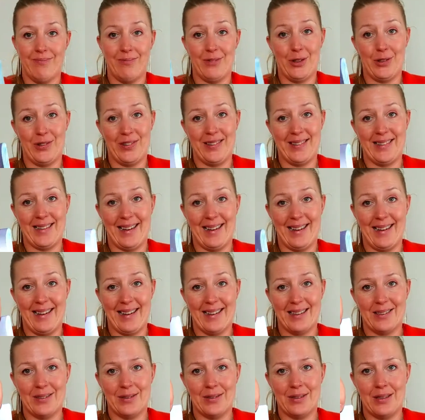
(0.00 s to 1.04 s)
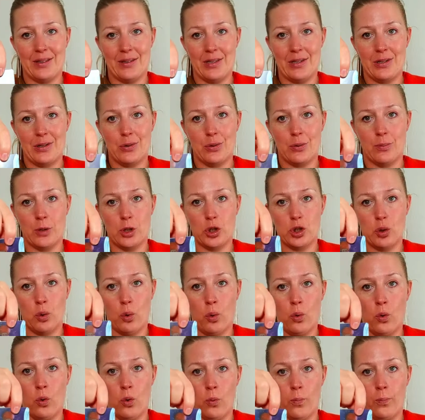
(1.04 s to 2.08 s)
the stars. There is so much
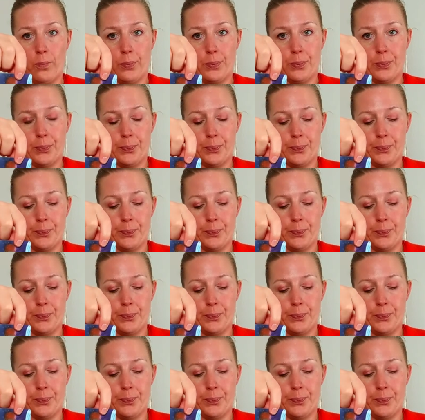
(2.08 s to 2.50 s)
hope.